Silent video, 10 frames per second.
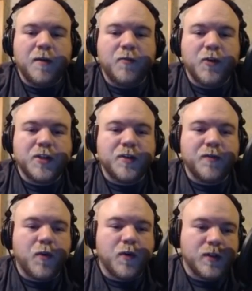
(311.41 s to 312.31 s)
which of
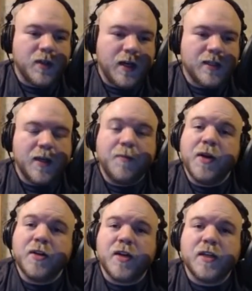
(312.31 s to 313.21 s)
course, like I said,
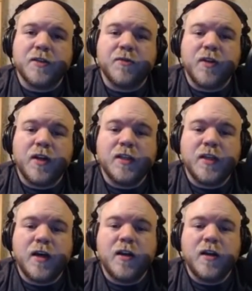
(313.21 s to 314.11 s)
pairs nicely with
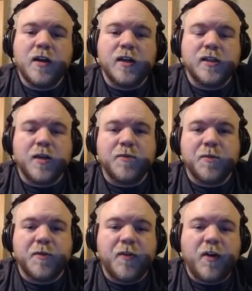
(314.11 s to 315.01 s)
Glaceon. Set up
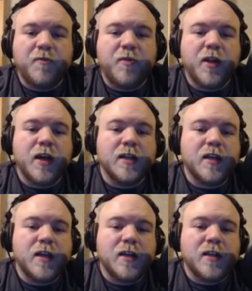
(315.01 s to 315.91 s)
some devolve
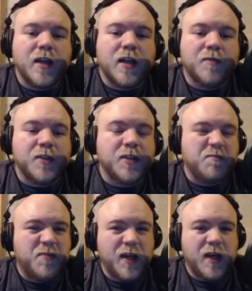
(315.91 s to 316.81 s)
plays, set up just
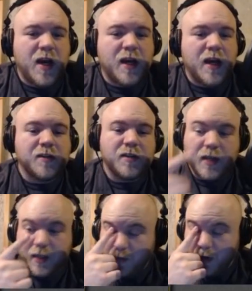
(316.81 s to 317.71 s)
some big knockouts
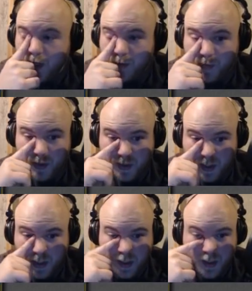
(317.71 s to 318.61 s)
to hit the right numbers.
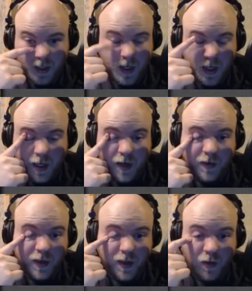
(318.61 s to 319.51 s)
and
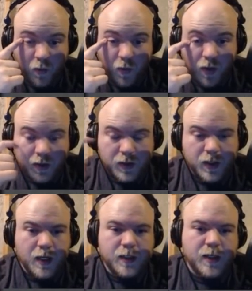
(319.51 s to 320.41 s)
everything works
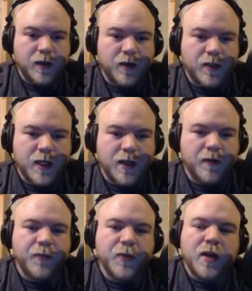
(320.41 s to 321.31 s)
nice and good
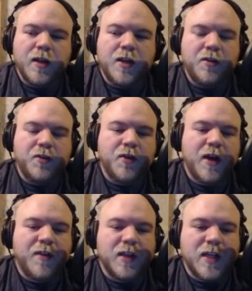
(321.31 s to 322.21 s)
together. Then you do
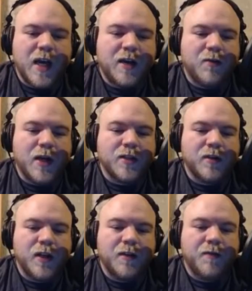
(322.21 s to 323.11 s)
have the attack.
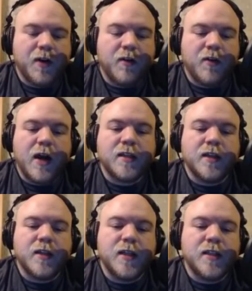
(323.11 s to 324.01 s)
Razor Leaf for a grass
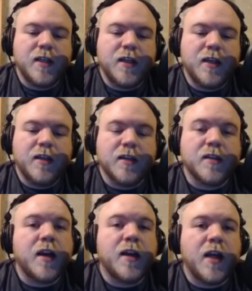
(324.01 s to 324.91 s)
and a DCE does
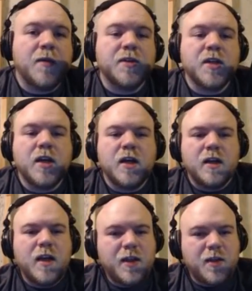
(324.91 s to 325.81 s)
90 damage.
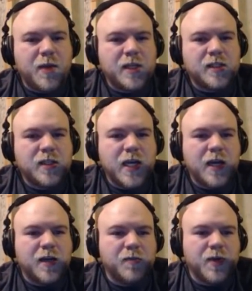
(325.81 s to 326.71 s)
Not the best
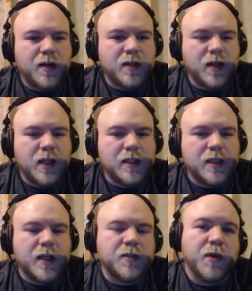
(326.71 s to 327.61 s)
attack compared to
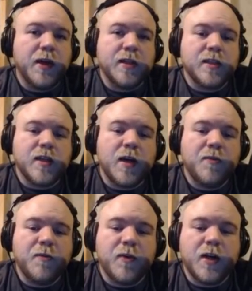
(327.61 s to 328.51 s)
Glaceon's where you get to snipe
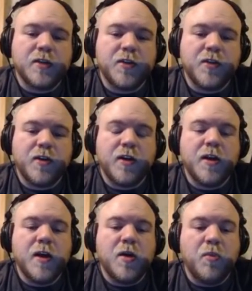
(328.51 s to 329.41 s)
for an extra 30,
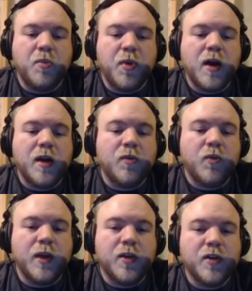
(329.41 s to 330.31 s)
but
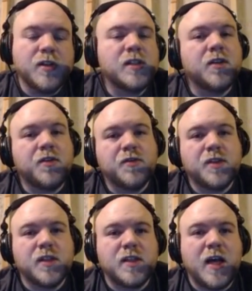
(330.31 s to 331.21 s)
we could still use
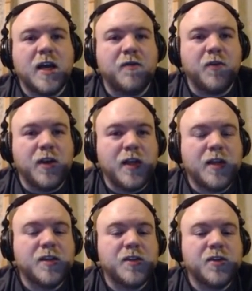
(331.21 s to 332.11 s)
this attack if we
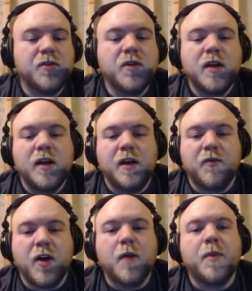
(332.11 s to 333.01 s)
needed to,
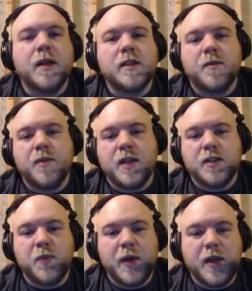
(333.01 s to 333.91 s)
if we're up against something
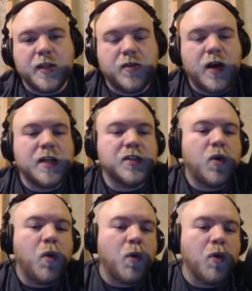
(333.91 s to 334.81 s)
that's weak against grass,
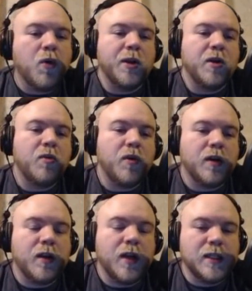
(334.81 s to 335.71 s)
or we don't want
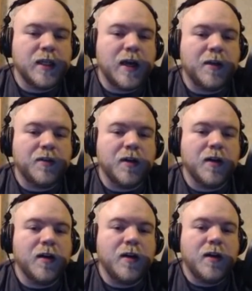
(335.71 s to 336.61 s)
Glaceon out
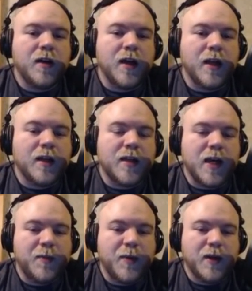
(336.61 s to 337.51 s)
there getting
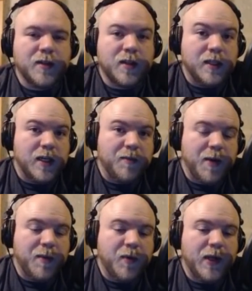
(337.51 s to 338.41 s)
attacked because Glaceon
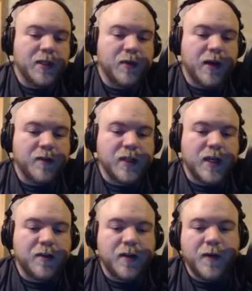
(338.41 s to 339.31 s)
may be weak to whatever's
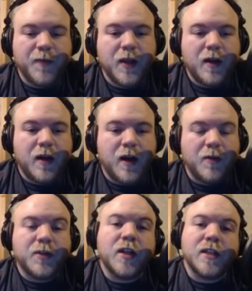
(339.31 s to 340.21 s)
out there,
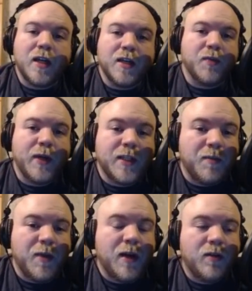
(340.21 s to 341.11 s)
which Glaceon is weak to
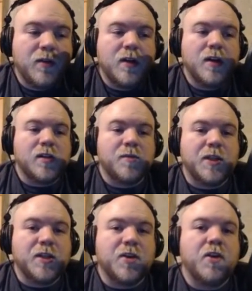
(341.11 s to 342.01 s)
metal, something
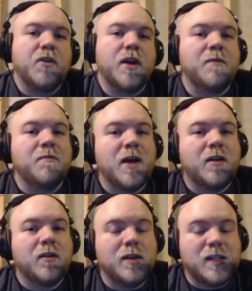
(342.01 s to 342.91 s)
to note, and
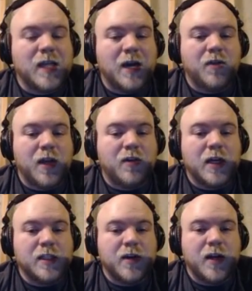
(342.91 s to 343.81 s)
metal is out like
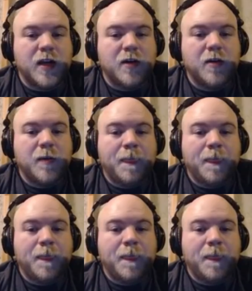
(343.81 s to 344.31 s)
crazy right now.